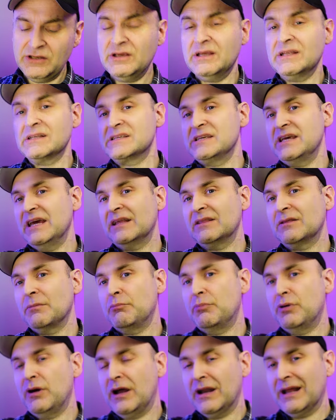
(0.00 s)
you can take the
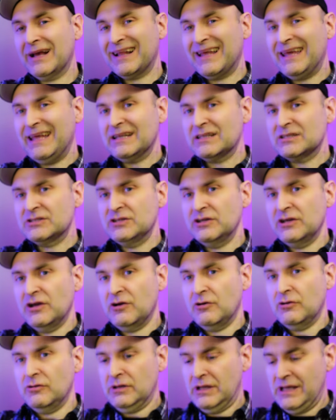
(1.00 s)
product into
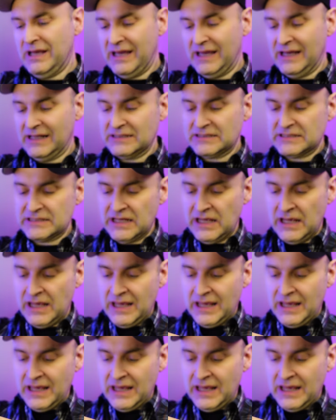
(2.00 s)
your own hands